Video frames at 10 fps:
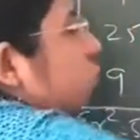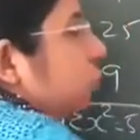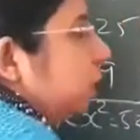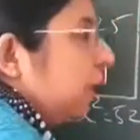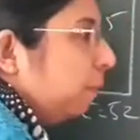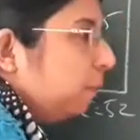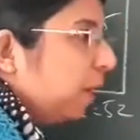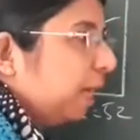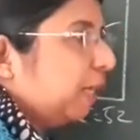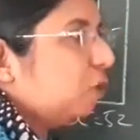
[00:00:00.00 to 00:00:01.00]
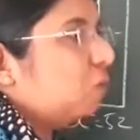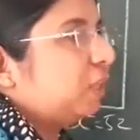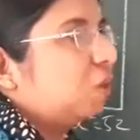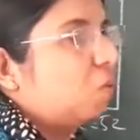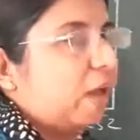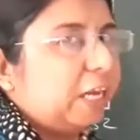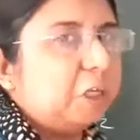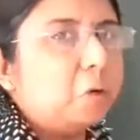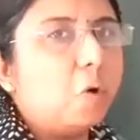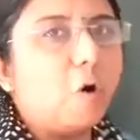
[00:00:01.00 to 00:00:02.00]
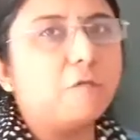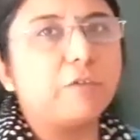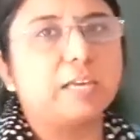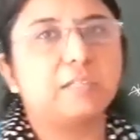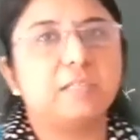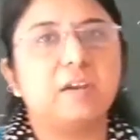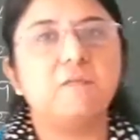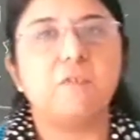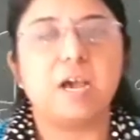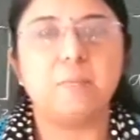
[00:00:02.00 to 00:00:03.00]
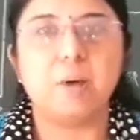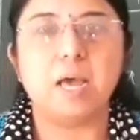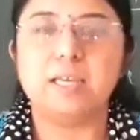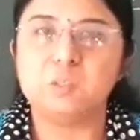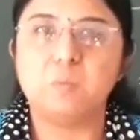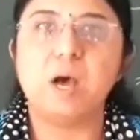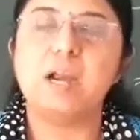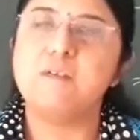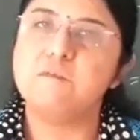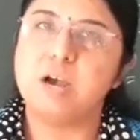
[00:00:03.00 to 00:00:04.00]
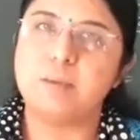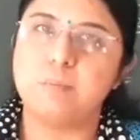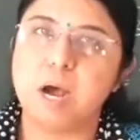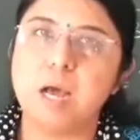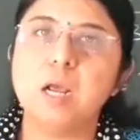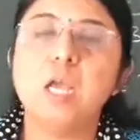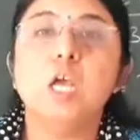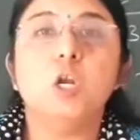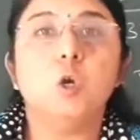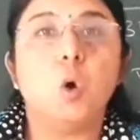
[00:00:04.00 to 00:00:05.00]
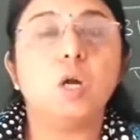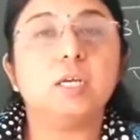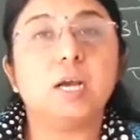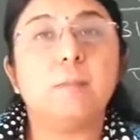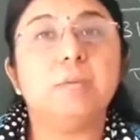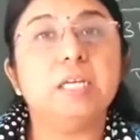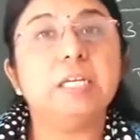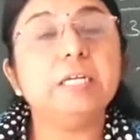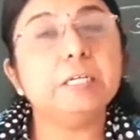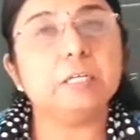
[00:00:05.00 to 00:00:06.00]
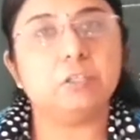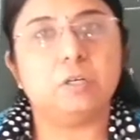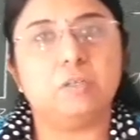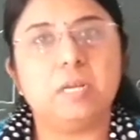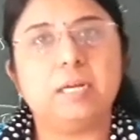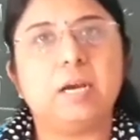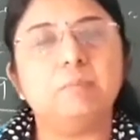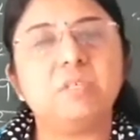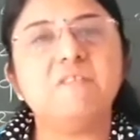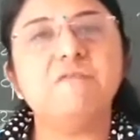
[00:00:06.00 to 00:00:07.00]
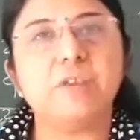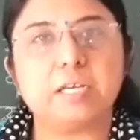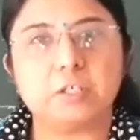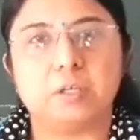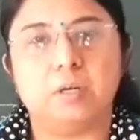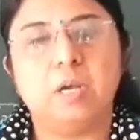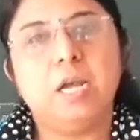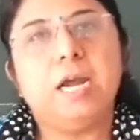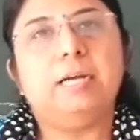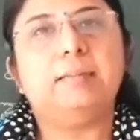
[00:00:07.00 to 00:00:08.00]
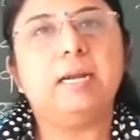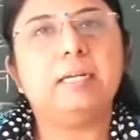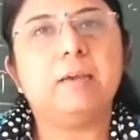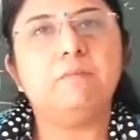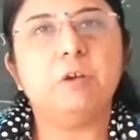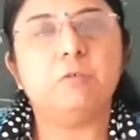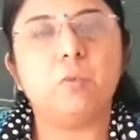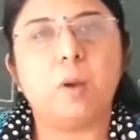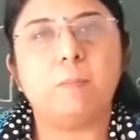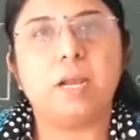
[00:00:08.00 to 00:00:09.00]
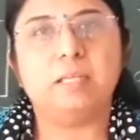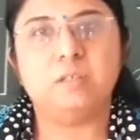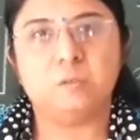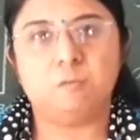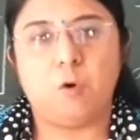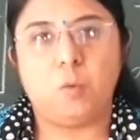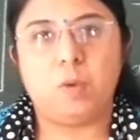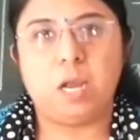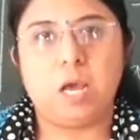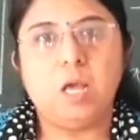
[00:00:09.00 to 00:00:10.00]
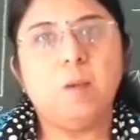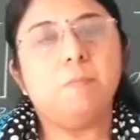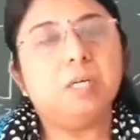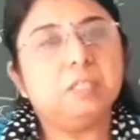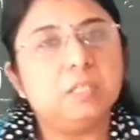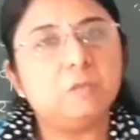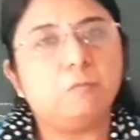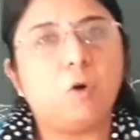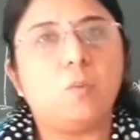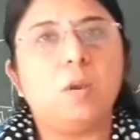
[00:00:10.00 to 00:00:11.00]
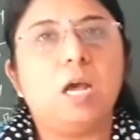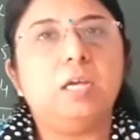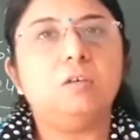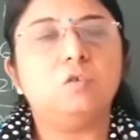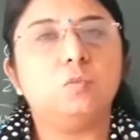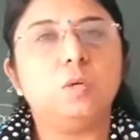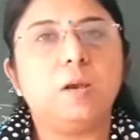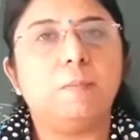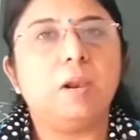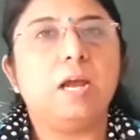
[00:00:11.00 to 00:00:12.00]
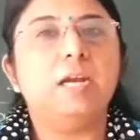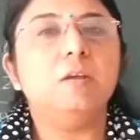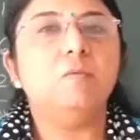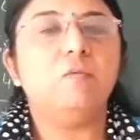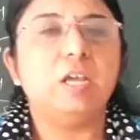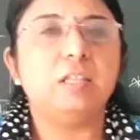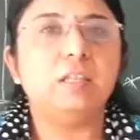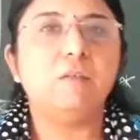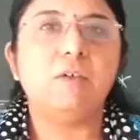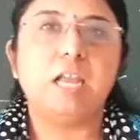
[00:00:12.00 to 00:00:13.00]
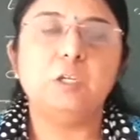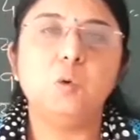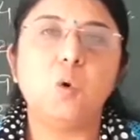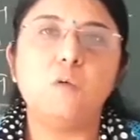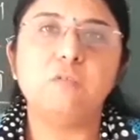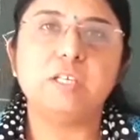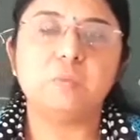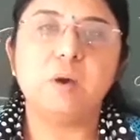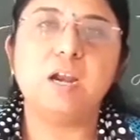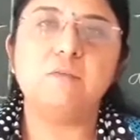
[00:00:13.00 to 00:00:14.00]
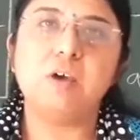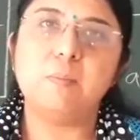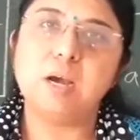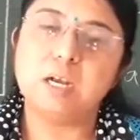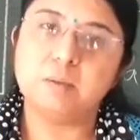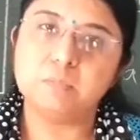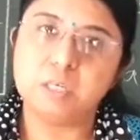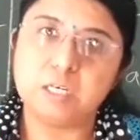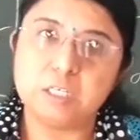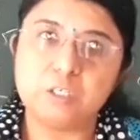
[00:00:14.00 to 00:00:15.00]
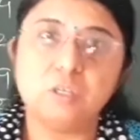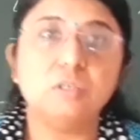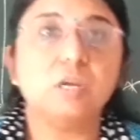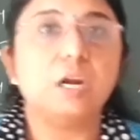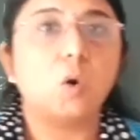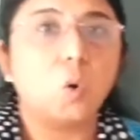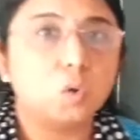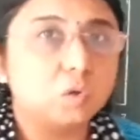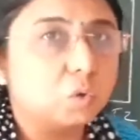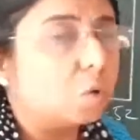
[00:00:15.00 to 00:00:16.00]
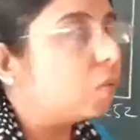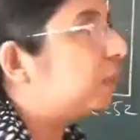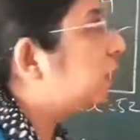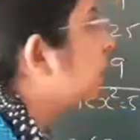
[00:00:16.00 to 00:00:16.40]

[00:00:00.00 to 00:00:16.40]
to be applied when the value of x and y bar, x bar and y bar not come in integers, that comes in fraction. At that time we have to apply this formula. But this formula is to be applied when the value of x bar and y bar comes in integers, and also when the